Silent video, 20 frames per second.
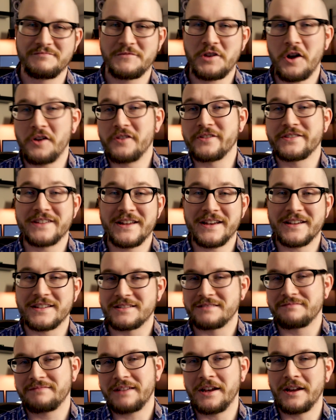garter
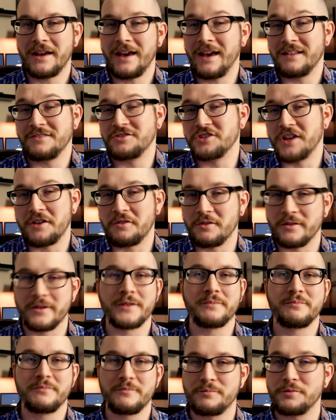snakes in general
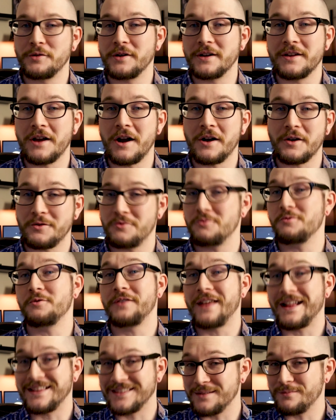are pretty darn
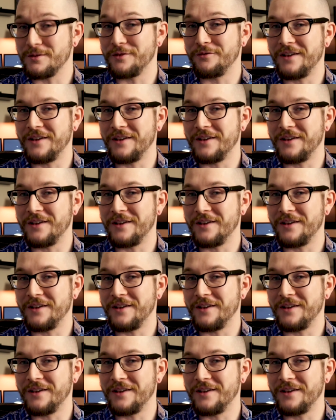cool, and that's number